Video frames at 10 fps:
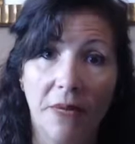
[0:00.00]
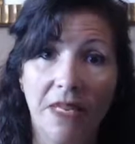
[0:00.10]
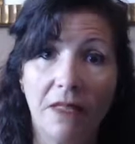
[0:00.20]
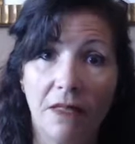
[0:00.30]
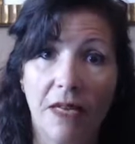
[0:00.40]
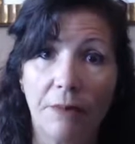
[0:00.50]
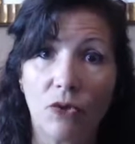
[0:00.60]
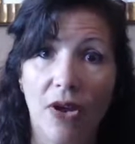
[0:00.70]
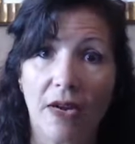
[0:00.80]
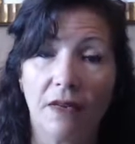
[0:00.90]
being
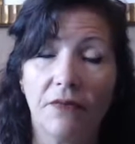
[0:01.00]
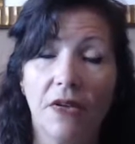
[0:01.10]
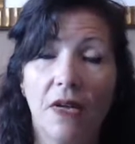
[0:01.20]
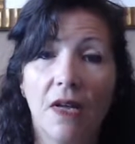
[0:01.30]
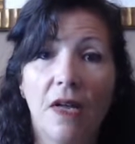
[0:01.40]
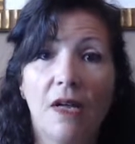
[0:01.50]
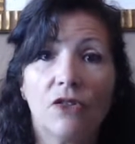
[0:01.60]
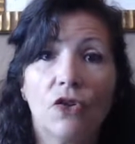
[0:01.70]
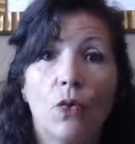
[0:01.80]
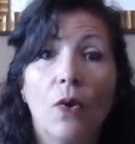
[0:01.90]
kept track of.
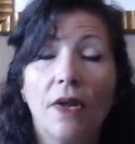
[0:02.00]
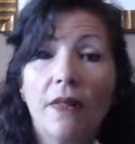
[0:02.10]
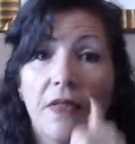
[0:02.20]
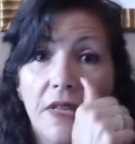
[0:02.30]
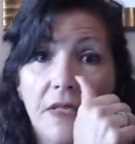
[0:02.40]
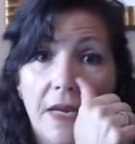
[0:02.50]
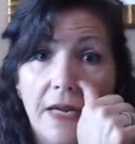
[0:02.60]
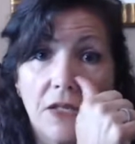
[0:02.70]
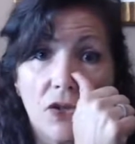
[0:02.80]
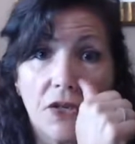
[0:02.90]
So one of the things that
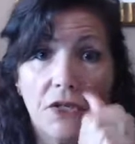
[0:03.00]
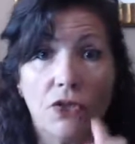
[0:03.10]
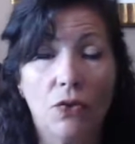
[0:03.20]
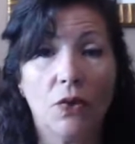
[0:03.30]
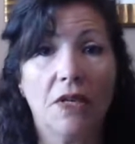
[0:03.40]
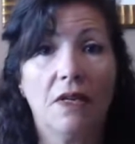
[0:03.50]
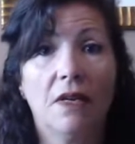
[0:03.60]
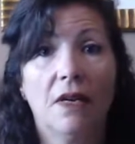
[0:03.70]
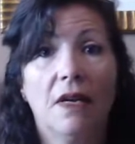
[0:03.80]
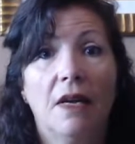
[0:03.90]
I started
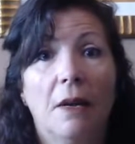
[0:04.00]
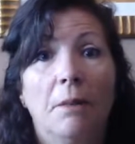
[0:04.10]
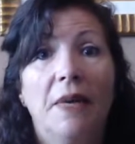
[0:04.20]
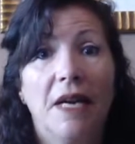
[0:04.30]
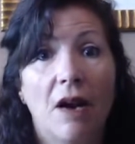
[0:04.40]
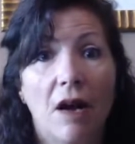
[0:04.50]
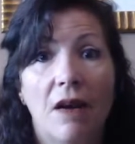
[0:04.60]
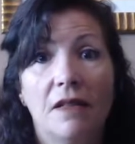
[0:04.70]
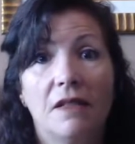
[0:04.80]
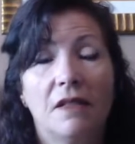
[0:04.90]
doing,
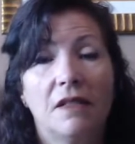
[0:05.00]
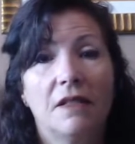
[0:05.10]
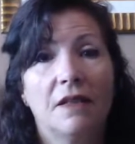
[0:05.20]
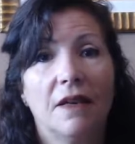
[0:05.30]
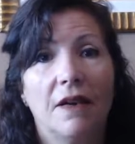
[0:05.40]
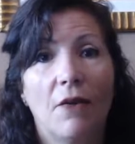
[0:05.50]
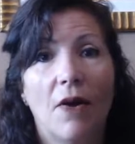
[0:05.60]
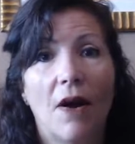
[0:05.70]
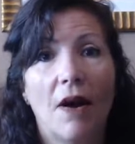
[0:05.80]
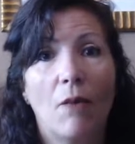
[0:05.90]
because
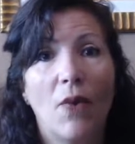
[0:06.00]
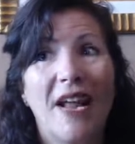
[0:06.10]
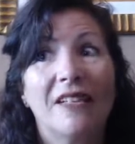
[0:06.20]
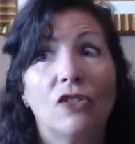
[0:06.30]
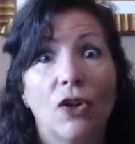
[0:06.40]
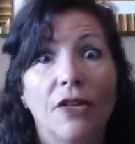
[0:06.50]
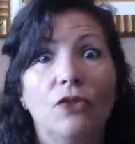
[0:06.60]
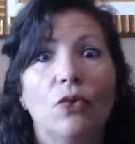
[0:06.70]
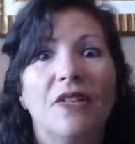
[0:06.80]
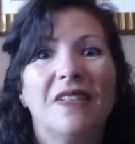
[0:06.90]
when I
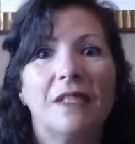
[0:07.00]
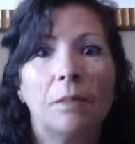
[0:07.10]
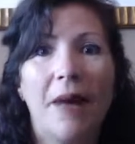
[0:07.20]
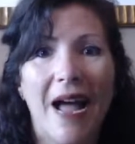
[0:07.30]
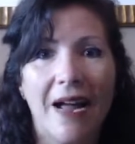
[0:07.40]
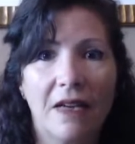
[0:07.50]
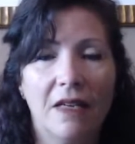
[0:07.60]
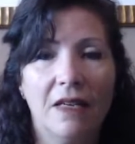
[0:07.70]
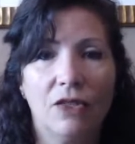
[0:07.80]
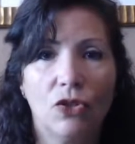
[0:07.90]
started doing this back
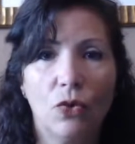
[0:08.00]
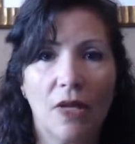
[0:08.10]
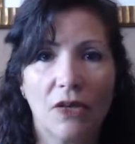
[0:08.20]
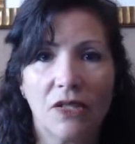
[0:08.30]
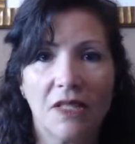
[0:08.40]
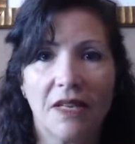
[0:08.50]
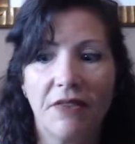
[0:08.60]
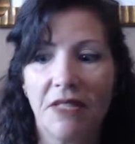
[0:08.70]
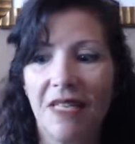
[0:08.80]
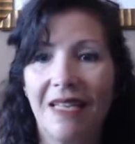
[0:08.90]
in
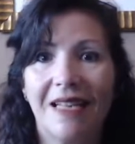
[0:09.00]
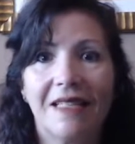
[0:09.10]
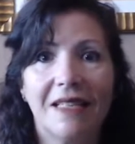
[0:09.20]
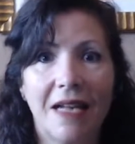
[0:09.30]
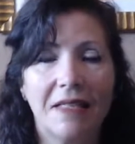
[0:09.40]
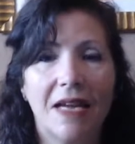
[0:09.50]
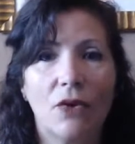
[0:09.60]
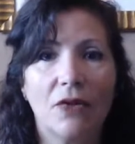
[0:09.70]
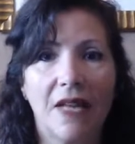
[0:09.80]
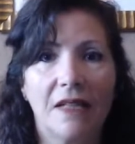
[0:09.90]
2017, I sat
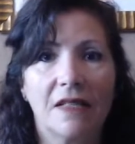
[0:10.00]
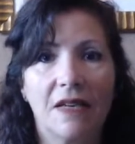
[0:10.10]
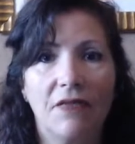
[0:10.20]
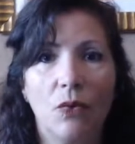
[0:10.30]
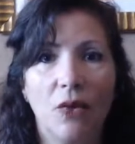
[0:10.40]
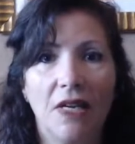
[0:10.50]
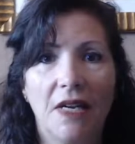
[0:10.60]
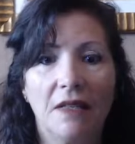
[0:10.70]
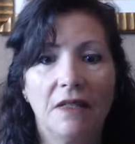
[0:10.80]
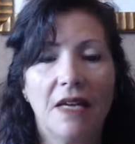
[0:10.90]
down Thanksgiving
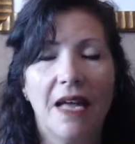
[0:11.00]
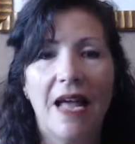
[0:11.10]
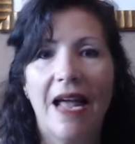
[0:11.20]
weekend